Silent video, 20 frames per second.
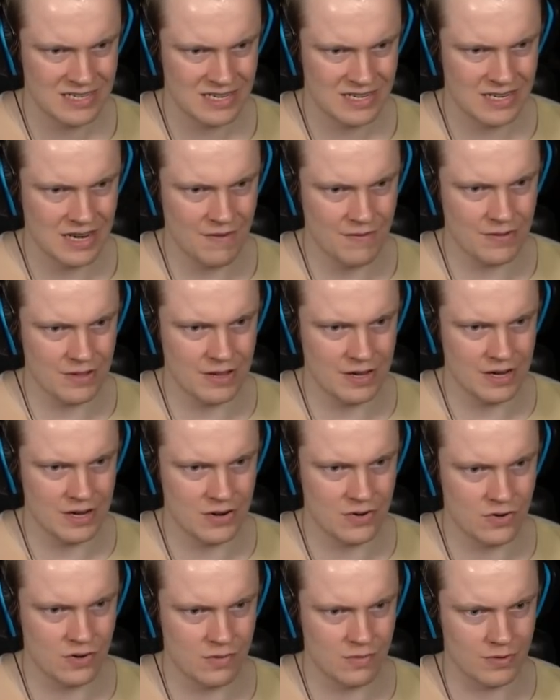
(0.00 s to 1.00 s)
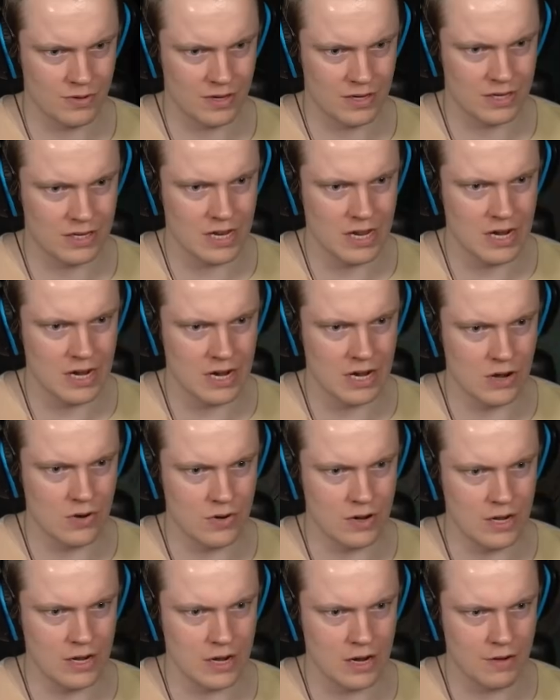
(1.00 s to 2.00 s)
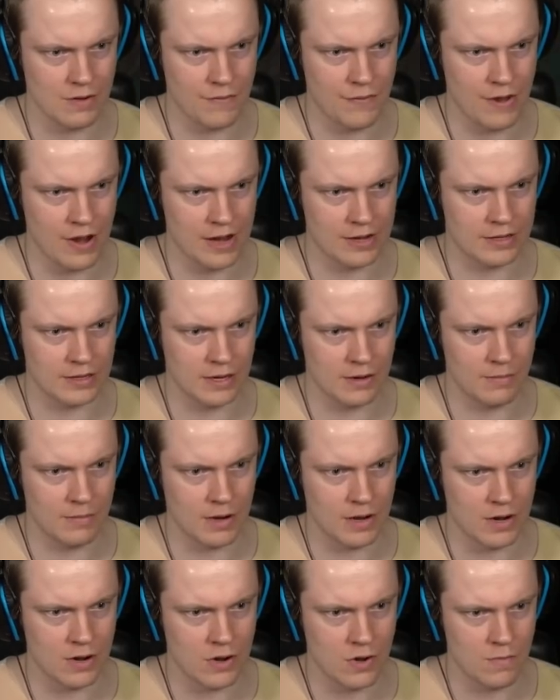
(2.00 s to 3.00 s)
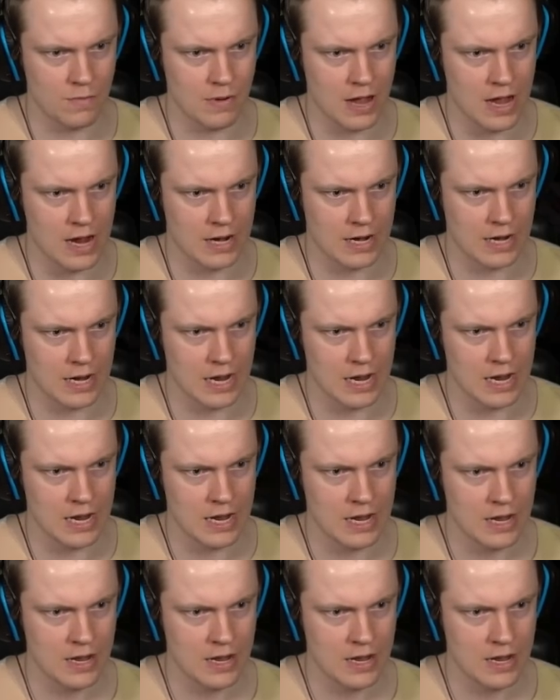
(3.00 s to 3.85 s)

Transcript: Definitely a normal. It's not an Oni, not a Phantom, not an Obake.